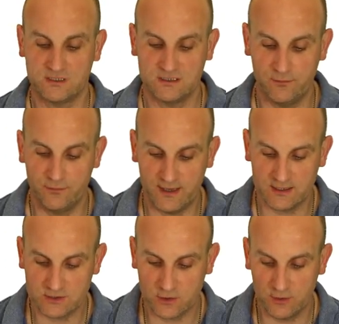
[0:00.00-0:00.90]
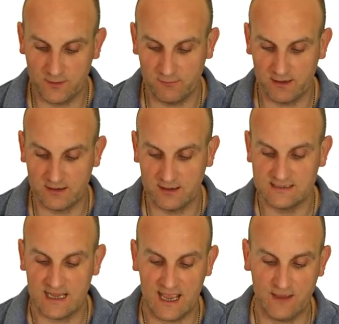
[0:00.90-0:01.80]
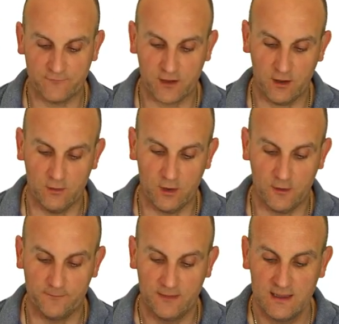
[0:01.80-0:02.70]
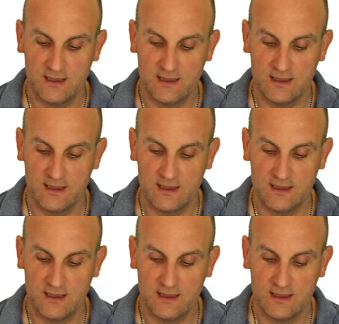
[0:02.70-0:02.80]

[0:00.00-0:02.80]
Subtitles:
So this could be written as f colon